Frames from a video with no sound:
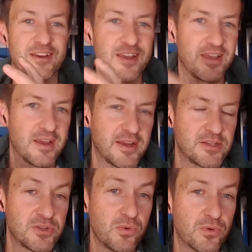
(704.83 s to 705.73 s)
AI
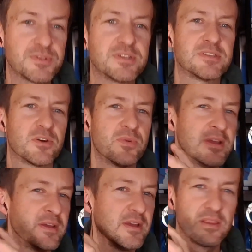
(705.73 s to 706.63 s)
tools. And so
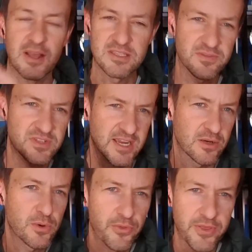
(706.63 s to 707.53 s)
lots of
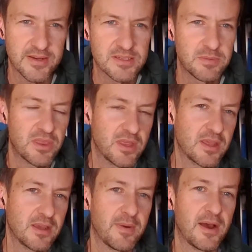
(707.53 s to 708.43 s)
technical things to be
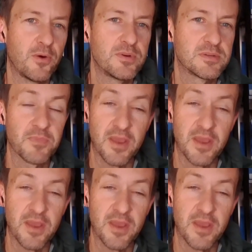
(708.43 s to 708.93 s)
thinking about.